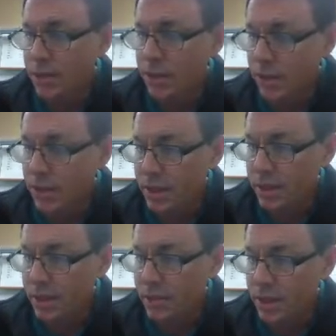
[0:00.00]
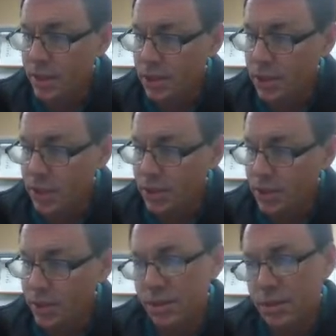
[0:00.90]
Cosine is going to be the
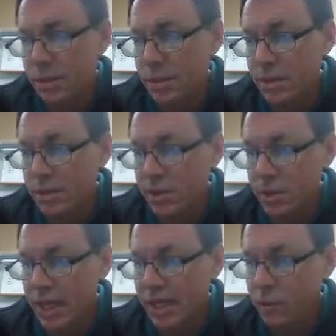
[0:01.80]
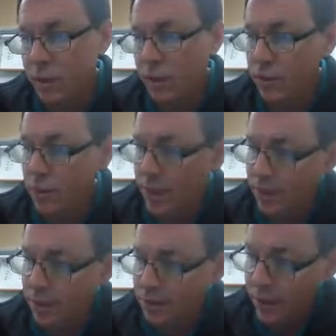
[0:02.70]
adjacent. So negative 1 over
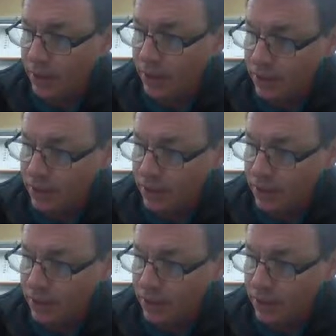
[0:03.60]
radical 5.